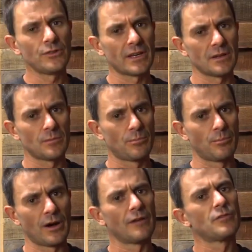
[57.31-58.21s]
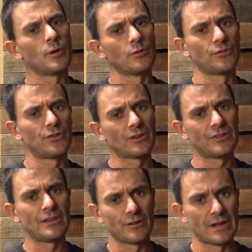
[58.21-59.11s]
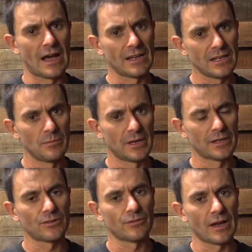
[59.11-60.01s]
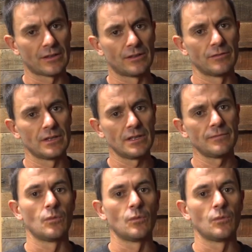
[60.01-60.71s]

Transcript: you get above about sixty or ninety minutes of activity,